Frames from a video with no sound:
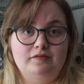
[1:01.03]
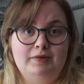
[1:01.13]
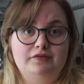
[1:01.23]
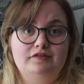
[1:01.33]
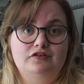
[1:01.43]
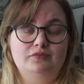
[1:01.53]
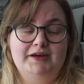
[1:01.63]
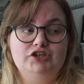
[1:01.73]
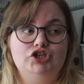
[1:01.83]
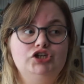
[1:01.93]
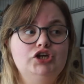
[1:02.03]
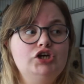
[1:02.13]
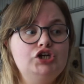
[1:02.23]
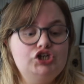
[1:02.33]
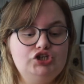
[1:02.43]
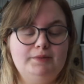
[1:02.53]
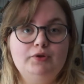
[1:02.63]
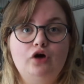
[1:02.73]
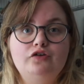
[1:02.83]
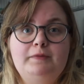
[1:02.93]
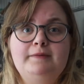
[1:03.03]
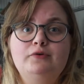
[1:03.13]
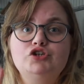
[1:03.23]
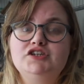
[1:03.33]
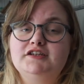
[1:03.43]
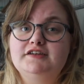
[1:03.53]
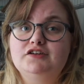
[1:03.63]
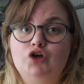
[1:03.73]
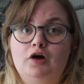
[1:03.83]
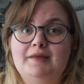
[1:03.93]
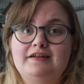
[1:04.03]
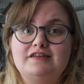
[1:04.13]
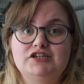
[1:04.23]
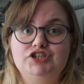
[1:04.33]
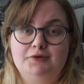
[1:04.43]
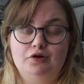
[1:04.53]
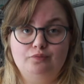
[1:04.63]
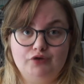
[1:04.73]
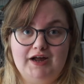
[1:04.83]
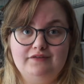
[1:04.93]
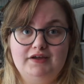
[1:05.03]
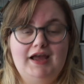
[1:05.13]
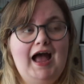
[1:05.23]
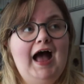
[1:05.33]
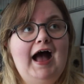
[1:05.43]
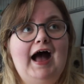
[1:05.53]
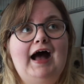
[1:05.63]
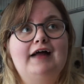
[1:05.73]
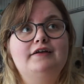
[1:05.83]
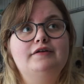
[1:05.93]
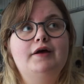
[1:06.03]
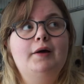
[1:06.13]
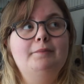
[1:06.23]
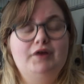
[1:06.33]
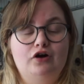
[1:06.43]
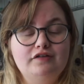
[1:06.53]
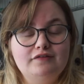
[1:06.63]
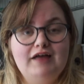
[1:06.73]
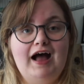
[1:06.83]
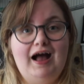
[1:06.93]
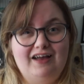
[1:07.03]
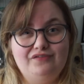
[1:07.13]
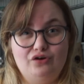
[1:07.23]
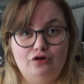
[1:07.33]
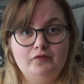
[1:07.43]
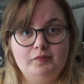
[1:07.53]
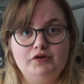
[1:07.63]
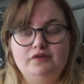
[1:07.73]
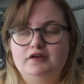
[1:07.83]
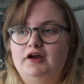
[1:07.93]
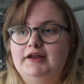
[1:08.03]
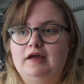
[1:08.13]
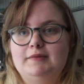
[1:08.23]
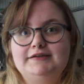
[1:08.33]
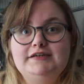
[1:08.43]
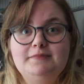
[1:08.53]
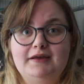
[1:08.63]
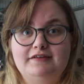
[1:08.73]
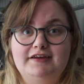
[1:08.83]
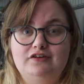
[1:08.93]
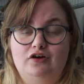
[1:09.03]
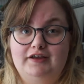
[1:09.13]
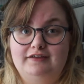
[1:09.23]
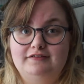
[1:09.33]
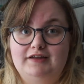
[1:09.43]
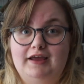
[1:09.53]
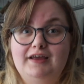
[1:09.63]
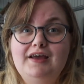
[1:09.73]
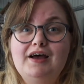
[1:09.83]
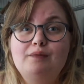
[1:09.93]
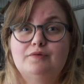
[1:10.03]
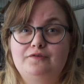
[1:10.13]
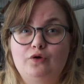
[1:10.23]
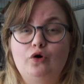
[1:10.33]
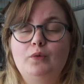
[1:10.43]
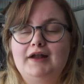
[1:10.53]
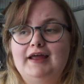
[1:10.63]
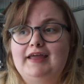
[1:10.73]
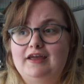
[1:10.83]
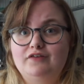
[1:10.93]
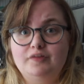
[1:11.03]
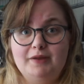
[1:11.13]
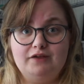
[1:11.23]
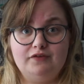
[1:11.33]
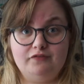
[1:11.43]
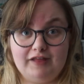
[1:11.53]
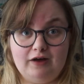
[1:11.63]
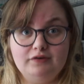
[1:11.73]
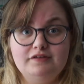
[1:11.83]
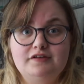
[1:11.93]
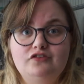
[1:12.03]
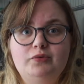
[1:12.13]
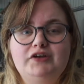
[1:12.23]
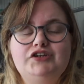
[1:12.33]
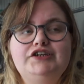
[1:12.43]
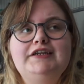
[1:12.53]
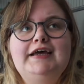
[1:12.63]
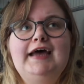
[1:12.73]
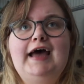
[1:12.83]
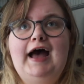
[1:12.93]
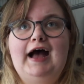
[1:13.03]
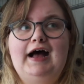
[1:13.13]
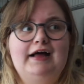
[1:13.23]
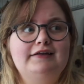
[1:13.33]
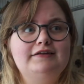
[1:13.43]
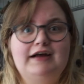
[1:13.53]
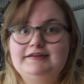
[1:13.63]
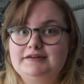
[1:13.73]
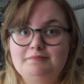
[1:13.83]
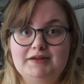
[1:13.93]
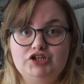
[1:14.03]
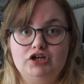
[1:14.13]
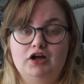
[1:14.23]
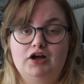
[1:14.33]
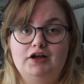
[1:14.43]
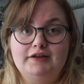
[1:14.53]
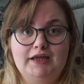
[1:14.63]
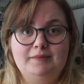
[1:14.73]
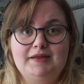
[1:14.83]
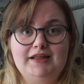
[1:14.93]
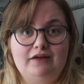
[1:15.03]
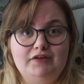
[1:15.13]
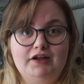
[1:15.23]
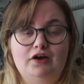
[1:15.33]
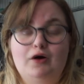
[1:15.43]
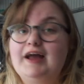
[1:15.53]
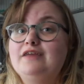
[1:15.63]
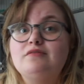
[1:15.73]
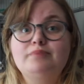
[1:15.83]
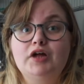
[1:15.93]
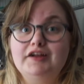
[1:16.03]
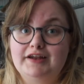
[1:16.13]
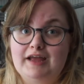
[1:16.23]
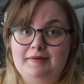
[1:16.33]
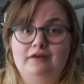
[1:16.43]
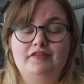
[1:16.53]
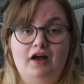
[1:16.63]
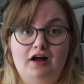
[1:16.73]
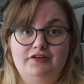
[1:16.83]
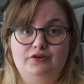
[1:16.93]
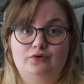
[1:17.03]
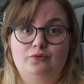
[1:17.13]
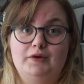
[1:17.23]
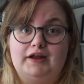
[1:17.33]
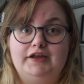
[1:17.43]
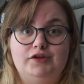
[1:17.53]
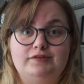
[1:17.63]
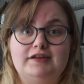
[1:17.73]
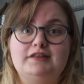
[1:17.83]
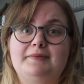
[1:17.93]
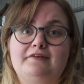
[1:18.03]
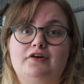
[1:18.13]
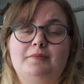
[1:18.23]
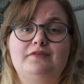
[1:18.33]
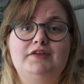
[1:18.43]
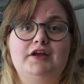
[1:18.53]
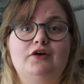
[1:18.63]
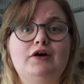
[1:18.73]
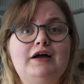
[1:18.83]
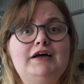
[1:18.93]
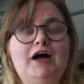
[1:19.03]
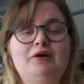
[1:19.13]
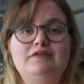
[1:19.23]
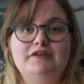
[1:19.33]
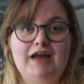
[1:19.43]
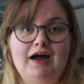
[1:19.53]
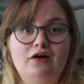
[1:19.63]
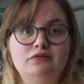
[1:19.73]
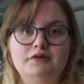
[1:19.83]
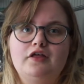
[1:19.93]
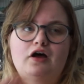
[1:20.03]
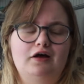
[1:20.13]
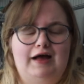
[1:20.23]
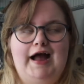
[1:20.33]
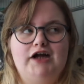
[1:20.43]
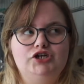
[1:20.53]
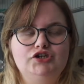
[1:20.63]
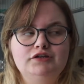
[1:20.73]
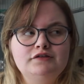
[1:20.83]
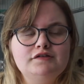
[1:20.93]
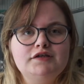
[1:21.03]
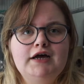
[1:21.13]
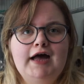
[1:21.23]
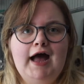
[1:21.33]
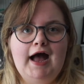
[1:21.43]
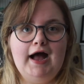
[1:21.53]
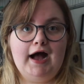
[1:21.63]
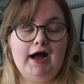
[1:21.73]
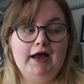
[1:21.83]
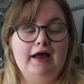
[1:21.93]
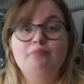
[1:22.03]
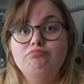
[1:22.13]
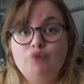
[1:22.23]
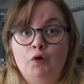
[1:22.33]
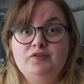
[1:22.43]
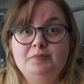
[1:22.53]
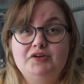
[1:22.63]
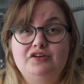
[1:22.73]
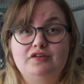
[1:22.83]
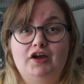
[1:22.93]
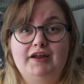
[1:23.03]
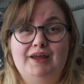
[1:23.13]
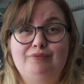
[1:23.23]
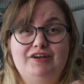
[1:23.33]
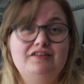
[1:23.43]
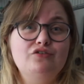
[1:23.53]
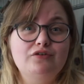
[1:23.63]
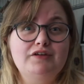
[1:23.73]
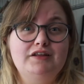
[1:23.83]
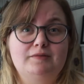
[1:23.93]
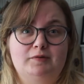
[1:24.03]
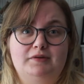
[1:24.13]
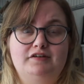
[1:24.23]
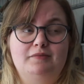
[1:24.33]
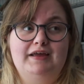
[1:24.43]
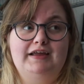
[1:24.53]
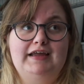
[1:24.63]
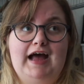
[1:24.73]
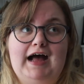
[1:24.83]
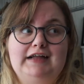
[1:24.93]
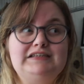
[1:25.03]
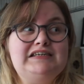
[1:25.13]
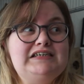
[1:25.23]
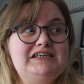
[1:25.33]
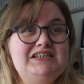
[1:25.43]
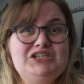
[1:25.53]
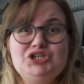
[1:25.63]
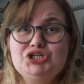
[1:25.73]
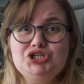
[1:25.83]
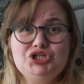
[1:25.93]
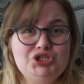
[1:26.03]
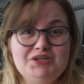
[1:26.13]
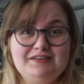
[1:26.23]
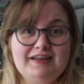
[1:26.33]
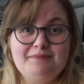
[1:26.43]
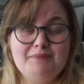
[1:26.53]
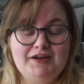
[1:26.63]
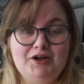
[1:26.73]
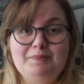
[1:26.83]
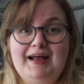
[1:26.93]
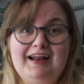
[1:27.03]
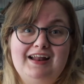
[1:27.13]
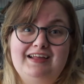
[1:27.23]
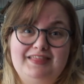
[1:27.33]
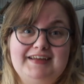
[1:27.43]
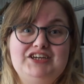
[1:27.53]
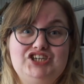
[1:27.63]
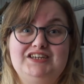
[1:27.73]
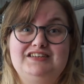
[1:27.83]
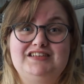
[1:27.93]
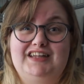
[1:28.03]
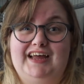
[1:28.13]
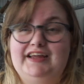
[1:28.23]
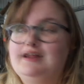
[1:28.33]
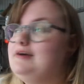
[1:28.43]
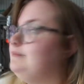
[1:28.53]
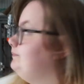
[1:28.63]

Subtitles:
about the situation, she blocked people, she deleted comments, and she went on private. And because of that, I feel comfortable using her name. I did make a TikTok yesterday before when I gave her the benefit of the doubt in the situation, and I didn't mention her name in that video. I even blurred her name out of the article when I used it in the background of my video. However, now with her actions, I am comfortable using her name because it's already in the public domain and she's like made her bed and I think she needs to lie in it.